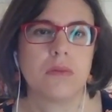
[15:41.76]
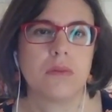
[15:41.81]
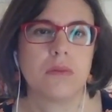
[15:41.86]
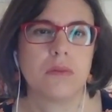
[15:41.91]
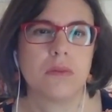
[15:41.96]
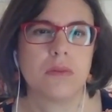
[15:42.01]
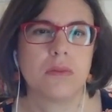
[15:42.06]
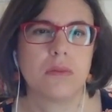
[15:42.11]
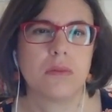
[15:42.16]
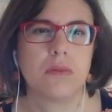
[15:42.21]

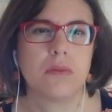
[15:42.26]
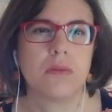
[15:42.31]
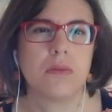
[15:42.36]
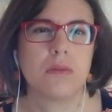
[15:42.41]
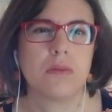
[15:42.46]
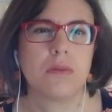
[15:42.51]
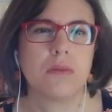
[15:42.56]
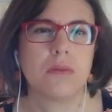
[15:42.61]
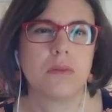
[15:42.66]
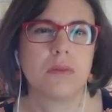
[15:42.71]

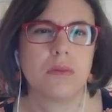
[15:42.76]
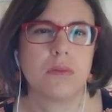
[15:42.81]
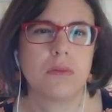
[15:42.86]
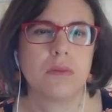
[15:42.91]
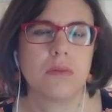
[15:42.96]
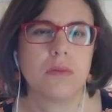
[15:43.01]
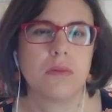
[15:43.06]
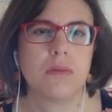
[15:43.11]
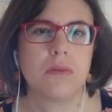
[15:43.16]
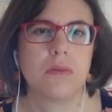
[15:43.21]

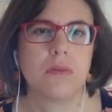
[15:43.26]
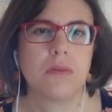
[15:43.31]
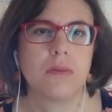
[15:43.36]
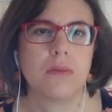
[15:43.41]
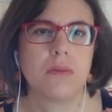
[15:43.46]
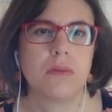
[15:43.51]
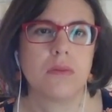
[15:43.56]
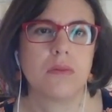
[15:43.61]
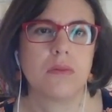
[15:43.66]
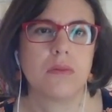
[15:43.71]

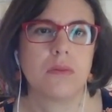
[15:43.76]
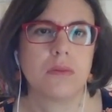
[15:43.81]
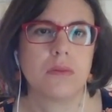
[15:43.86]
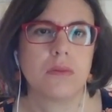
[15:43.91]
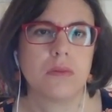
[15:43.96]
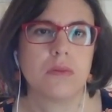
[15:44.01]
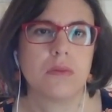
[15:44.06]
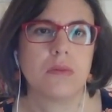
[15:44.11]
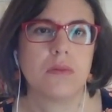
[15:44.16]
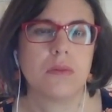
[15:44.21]

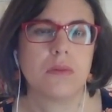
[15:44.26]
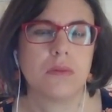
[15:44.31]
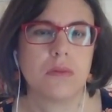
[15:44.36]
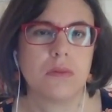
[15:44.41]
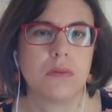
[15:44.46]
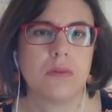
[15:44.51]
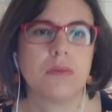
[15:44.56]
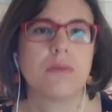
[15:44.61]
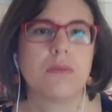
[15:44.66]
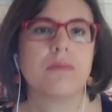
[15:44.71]

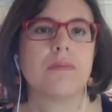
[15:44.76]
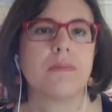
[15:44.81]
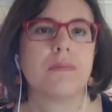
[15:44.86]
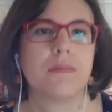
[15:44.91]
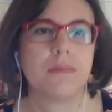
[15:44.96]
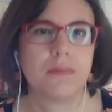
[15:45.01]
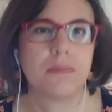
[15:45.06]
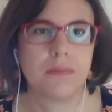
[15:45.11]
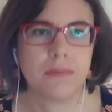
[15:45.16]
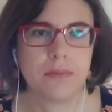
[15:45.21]

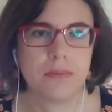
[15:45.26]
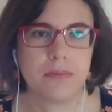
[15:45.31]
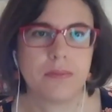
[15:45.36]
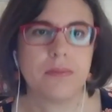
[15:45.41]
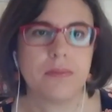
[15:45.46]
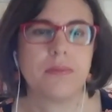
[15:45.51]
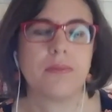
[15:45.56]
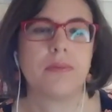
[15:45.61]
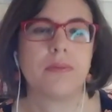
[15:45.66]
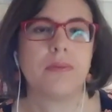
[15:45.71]

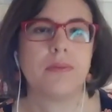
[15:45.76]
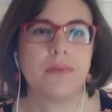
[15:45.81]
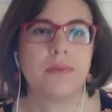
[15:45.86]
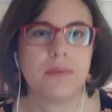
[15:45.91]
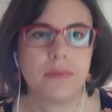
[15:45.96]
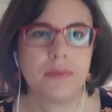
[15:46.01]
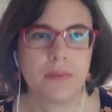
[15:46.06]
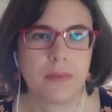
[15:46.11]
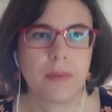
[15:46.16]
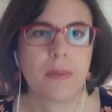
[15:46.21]

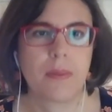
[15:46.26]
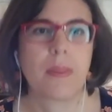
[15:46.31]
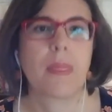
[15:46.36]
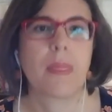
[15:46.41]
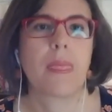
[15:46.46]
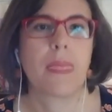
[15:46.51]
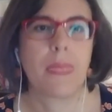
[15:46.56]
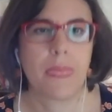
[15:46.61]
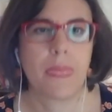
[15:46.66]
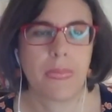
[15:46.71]

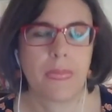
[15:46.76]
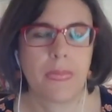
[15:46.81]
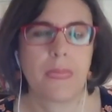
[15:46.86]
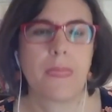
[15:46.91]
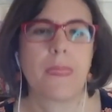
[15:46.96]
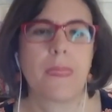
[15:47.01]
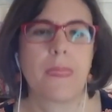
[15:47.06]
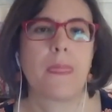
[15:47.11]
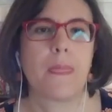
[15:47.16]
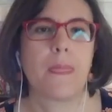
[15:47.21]

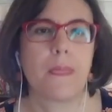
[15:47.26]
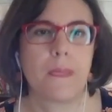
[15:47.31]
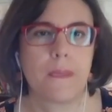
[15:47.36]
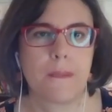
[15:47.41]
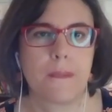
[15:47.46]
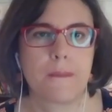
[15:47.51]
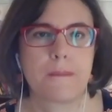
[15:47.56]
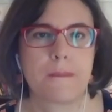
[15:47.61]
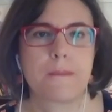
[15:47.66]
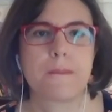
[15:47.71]

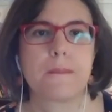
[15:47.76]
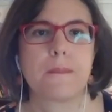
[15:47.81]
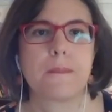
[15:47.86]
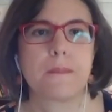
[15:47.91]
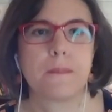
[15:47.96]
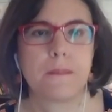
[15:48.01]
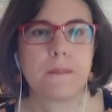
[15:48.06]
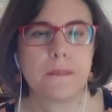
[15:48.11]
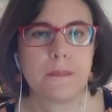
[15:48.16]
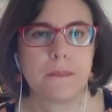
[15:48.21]

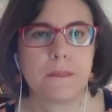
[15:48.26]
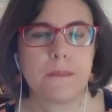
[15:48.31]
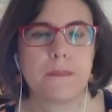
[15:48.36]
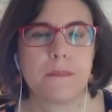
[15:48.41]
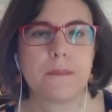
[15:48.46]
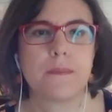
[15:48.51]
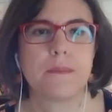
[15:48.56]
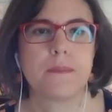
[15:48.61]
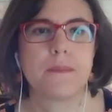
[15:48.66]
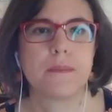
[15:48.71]

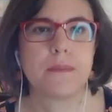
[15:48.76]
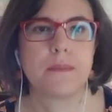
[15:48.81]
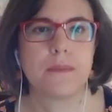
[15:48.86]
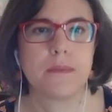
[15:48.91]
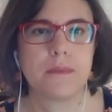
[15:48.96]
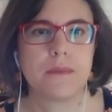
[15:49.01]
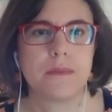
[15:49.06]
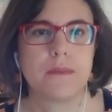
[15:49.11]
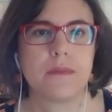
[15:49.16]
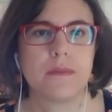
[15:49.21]

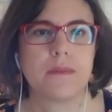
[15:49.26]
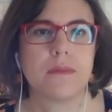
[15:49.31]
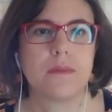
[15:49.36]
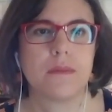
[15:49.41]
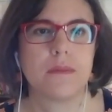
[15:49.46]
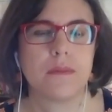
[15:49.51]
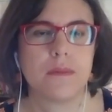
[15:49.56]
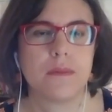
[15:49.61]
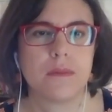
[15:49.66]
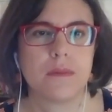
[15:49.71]
No words are spoken by the person on screen.